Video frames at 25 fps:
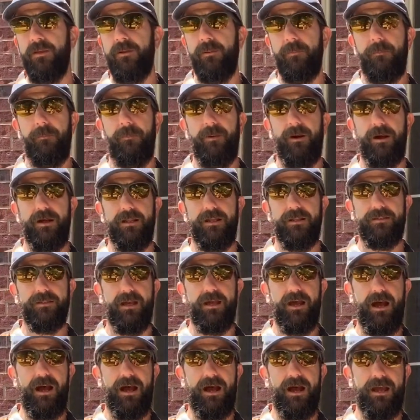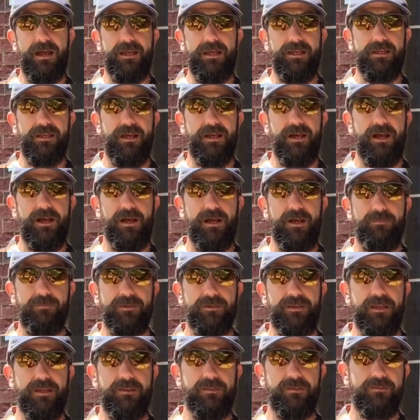but I
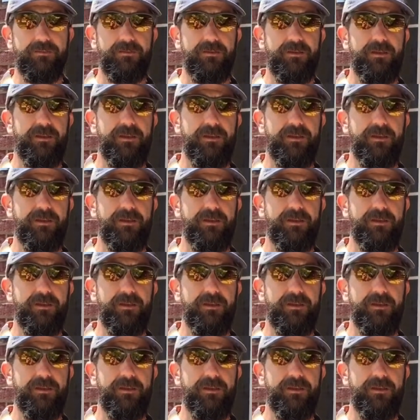get